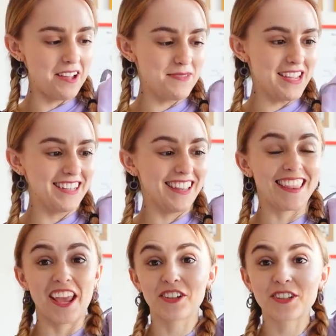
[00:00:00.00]
I mean,
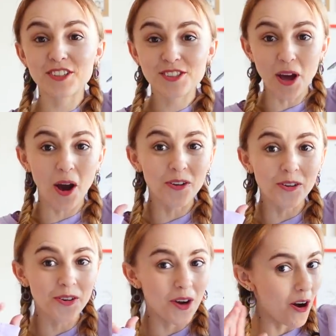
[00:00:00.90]
they are
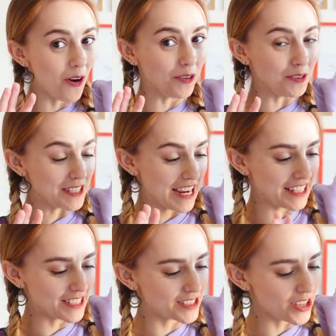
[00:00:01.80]
so old
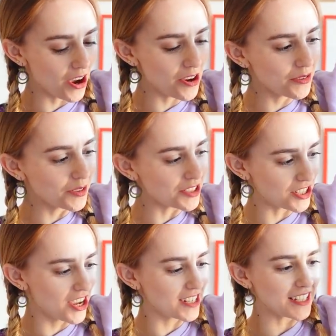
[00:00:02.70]
and so
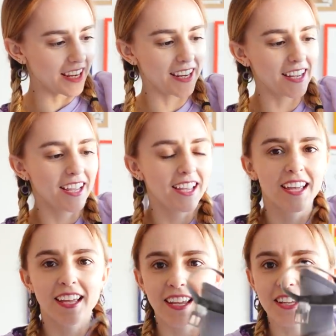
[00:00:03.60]
dirty.
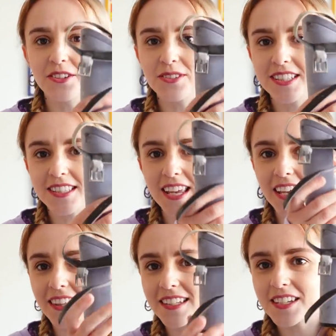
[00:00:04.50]
Can you
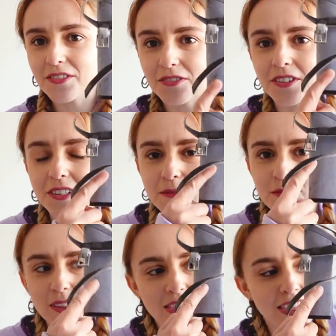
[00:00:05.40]
see the difference
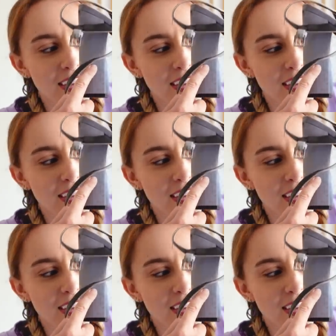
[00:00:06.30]
between